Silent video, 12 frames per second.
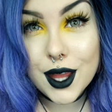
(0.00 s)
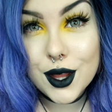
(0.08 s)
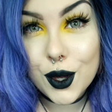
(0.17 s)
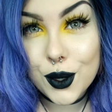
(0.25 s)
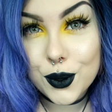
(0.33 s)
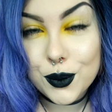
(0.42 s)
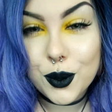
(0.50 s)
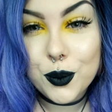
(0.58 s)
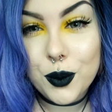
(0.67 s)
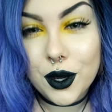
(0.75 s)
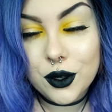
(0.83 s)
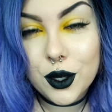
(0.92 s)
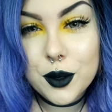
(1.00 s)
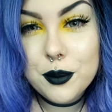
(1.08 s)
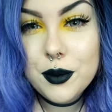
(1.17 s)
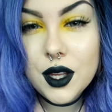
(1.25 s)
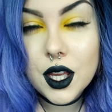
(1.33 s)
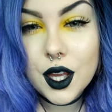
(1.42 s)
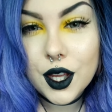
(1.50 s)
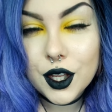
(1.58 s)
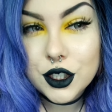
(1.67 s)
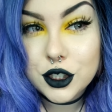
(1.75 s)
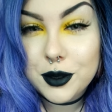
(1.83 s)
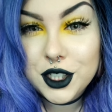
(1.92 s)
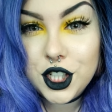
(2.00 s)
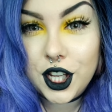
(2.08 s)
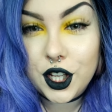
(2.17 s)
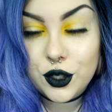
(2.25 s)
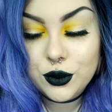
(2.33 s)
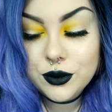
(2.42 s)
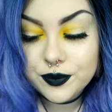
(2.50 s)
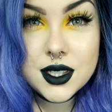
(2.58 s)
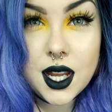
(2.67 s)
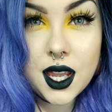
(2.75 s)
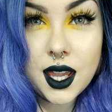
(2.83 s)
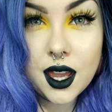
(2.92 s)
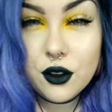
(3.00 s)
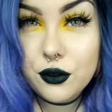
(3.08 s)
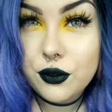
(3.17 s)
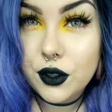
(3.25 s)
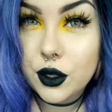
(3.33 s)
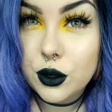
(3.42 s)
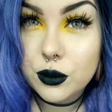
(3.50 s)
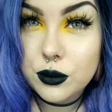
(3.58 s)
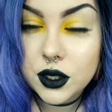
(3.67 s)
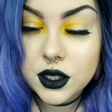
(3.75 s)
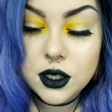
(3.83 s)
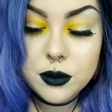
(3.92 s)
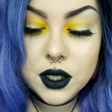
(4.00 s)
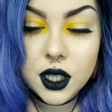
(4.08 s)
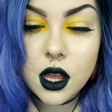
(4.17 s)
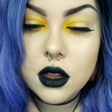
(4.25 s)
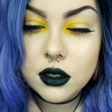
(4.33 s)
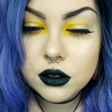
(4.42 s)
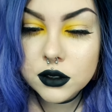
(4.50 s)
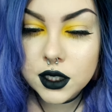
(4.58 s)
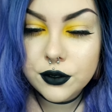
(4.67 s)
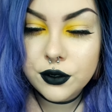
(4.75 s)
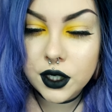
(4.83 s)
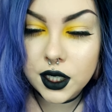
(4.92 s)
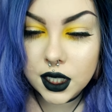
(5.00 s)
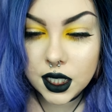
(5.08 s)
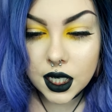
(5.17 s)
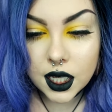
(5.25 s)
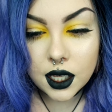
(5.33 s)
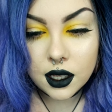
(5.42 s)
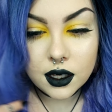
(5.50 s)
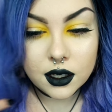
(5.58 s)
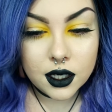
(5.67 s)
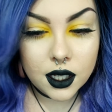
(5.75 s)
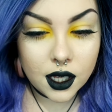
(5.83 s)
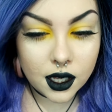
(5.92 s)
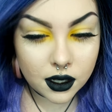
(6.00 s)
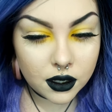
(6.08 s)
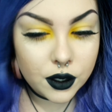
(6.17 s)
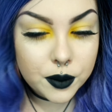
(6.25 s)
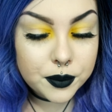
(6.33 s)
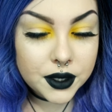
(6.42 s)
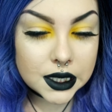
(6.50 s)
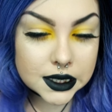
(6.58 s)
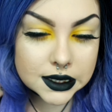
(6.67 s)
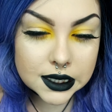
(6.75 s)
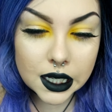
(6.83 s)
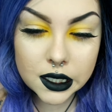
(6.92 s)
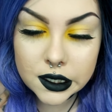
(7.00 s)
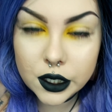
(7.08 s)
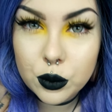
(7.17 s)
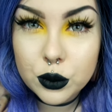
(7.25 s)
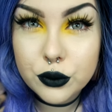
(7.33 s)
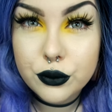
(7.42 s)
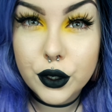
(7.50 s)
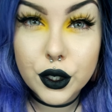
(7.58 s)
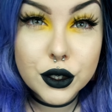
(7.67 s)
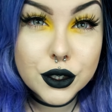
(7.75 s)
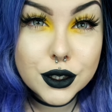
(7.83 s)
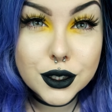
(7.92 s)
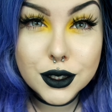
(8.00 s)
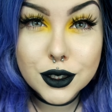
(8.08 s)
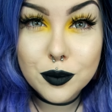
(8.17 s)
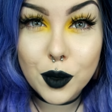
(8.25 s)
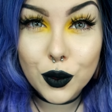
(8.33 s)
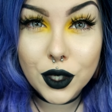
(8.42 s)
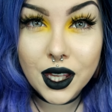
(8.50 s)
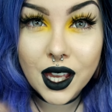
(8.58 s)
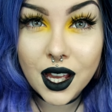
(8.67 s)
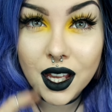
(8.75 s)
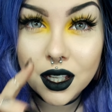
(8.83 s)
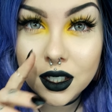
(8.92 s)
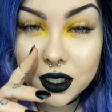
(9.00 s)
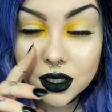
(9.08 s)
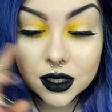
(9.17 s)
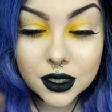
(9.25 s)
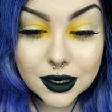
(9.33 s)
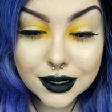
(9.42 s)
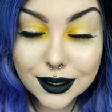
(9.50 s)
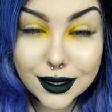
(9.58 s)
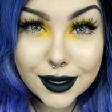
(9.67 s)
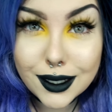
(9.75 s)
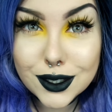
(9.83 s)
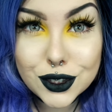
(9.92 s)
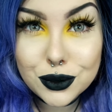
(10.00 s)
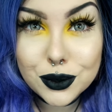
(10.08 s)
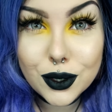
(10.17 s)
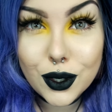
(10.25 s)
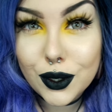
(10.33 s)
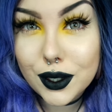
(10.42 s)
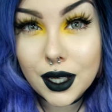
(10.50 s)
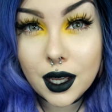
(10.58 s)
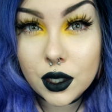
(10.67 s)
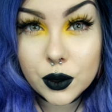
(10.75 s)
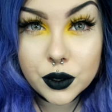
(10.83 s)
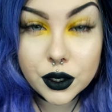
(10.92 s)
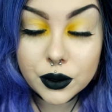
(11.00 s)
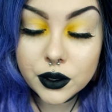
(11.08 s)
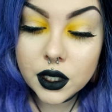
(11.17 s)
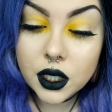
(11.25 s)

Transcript: Hello, welcome to my channel. Today I filmed something a little different. This is kind of like a reverse smoky eye, I guess you would call it. I don't know.